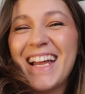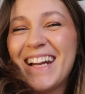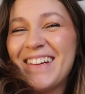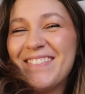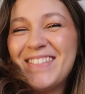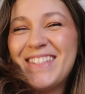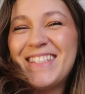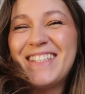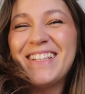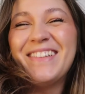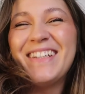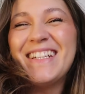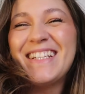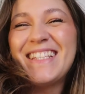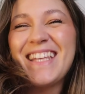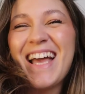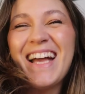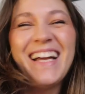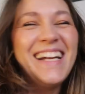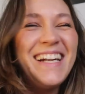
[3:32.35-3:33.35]
And I'm so
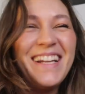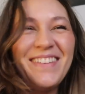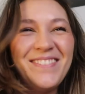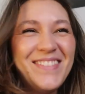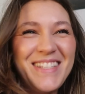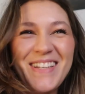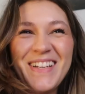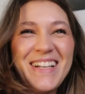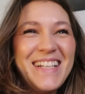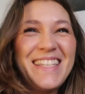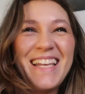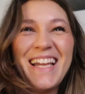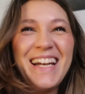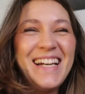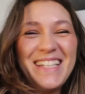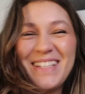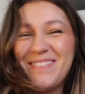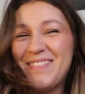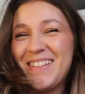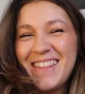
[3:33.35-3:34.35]
excited. I'm so
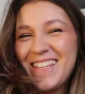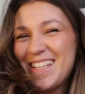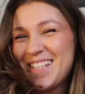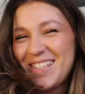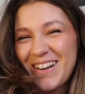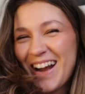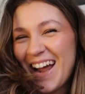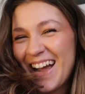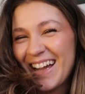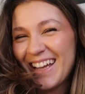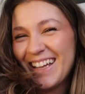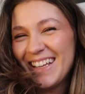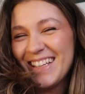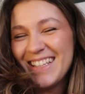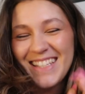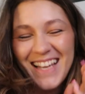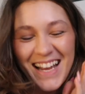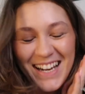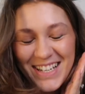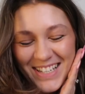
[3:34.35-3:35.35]
excited to meet the
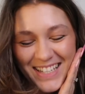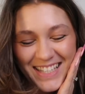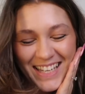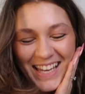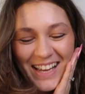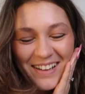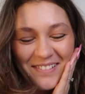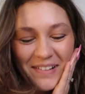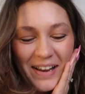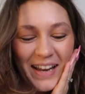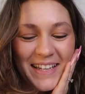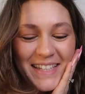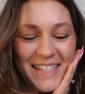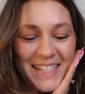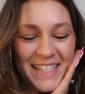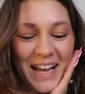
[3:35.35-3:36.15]
dragons. I just can't wait.